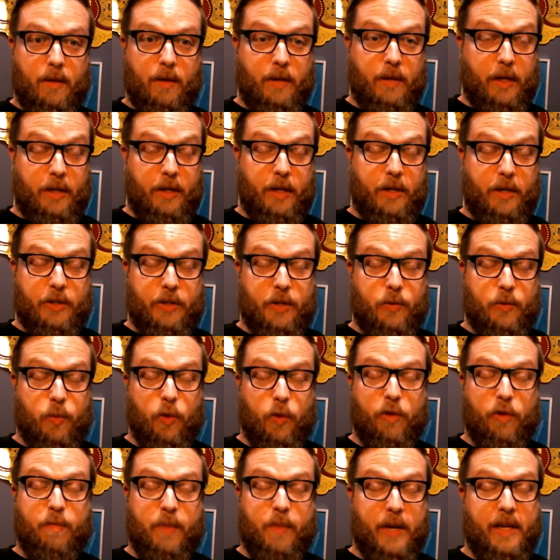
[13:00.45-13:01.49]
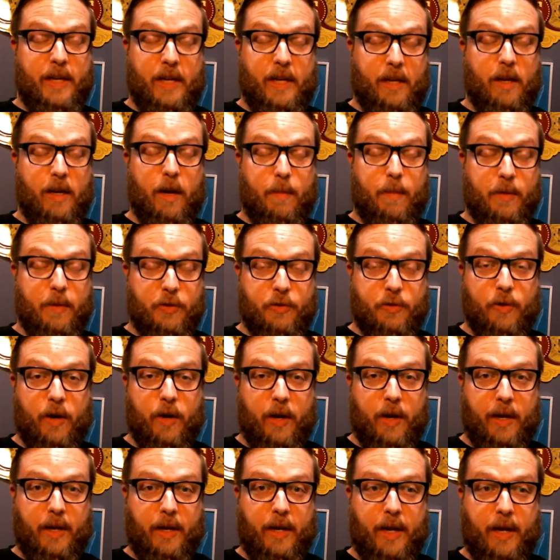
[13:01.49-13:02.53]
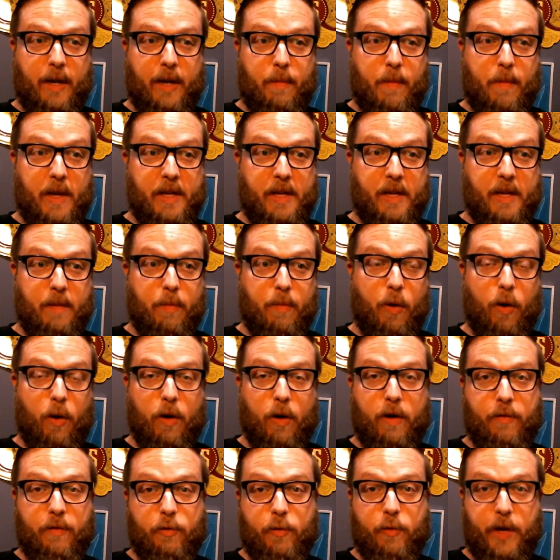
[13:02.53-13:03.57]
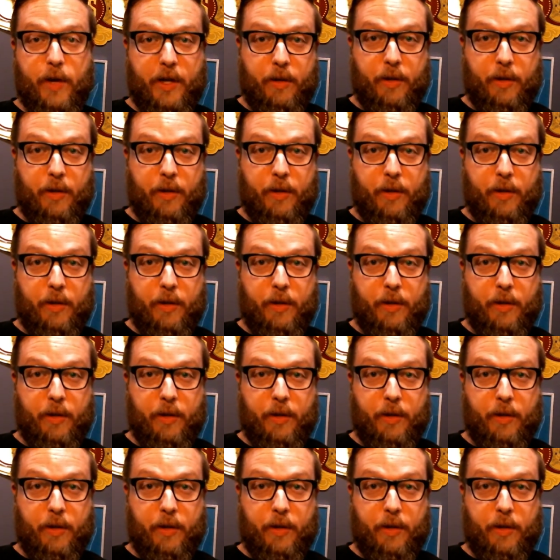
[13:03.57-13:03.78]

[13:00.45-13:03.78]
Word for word: it's just worth picking up and trying and making part of a regular